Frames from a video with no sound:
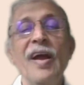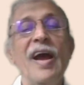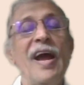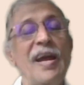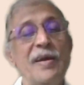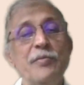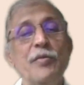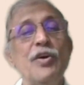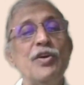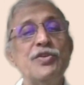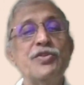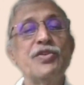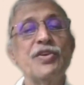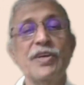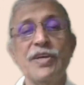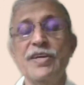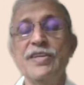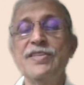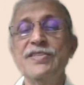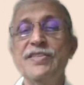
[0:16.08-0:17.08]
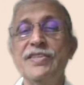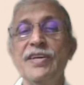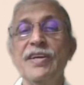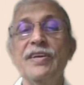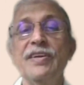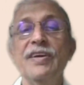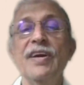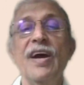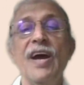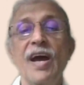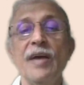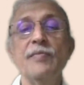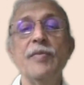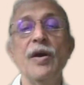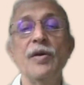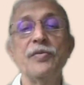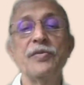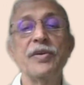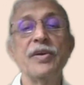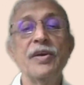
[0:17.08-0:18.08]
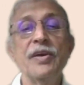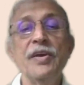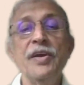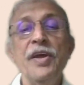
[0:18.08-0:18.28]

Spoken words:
I am also concerned about